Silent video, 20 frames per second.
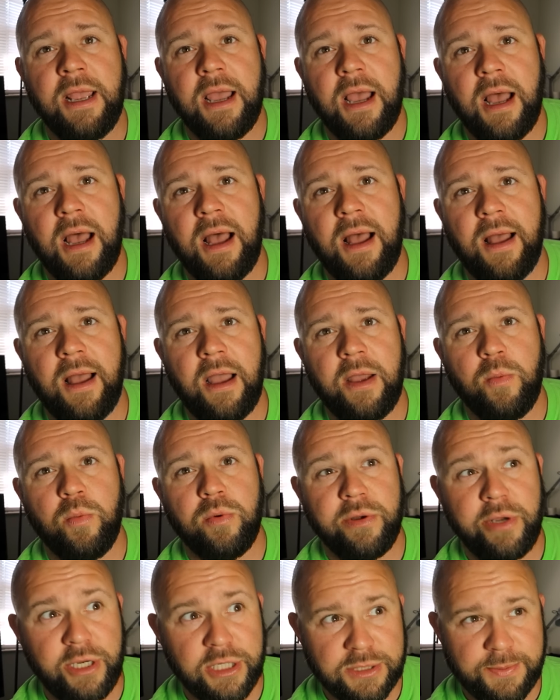
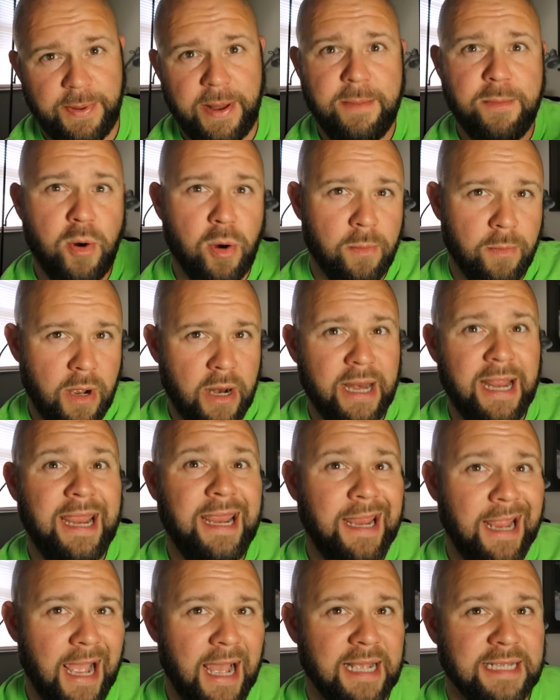Will you spend more money?
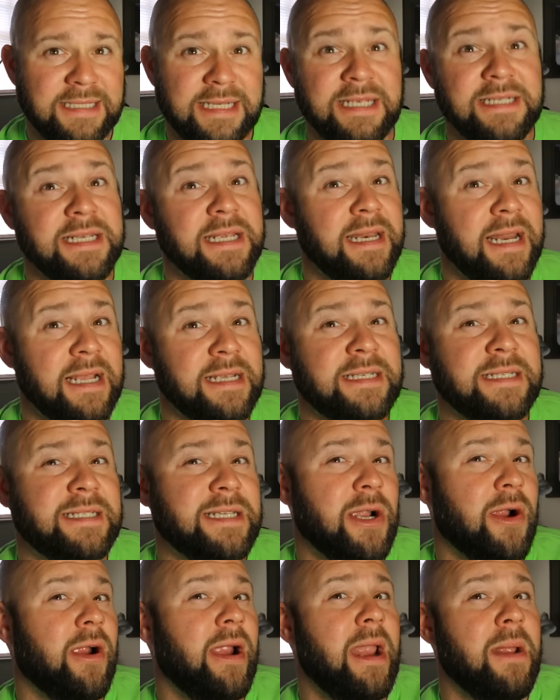Yes. Is it
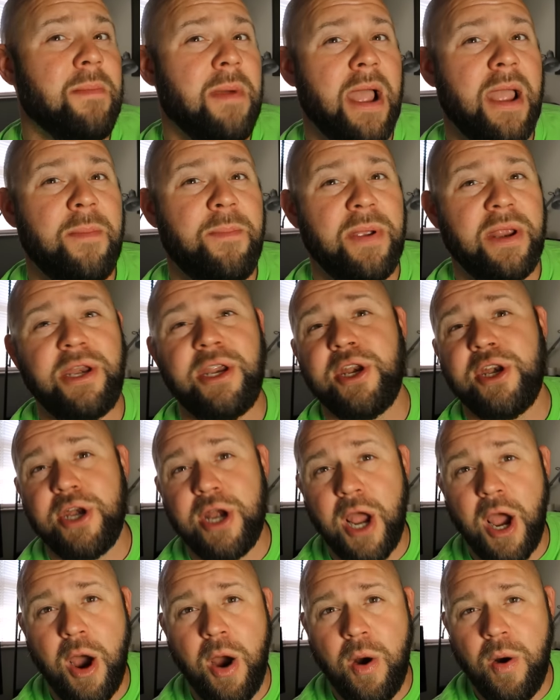necessary? In my opinion,
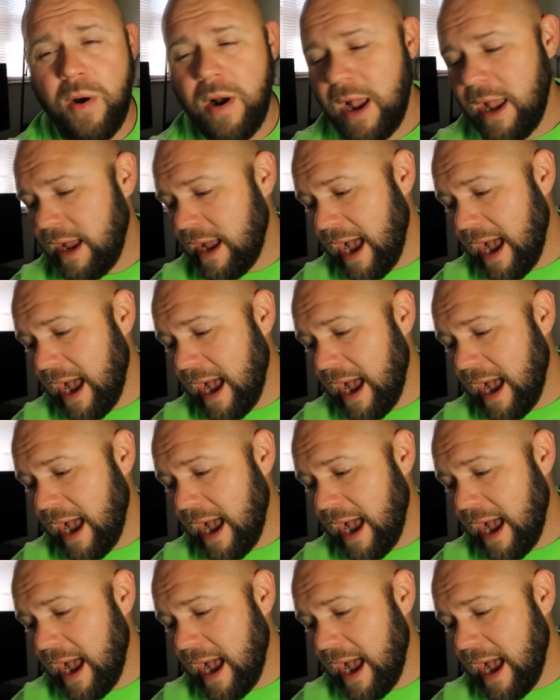no.